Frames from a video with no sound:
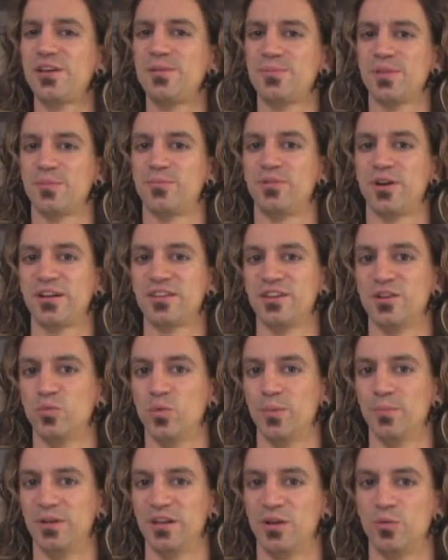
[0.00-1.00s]
aimed at pregnant
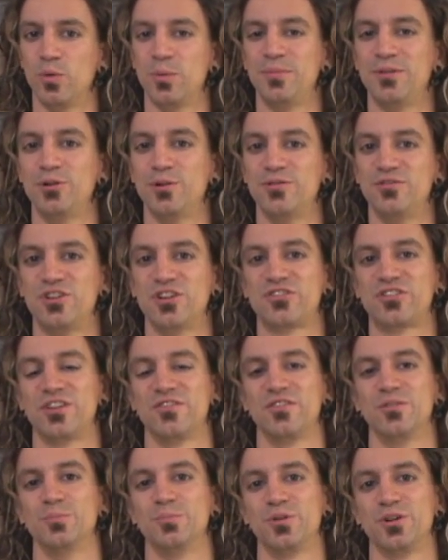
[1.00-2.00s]
women and women who have just
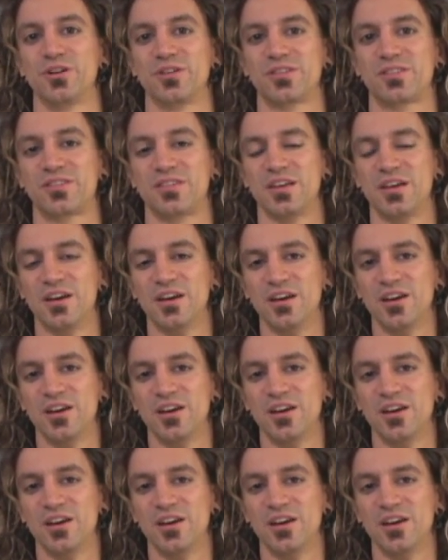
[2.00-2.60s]
given birth,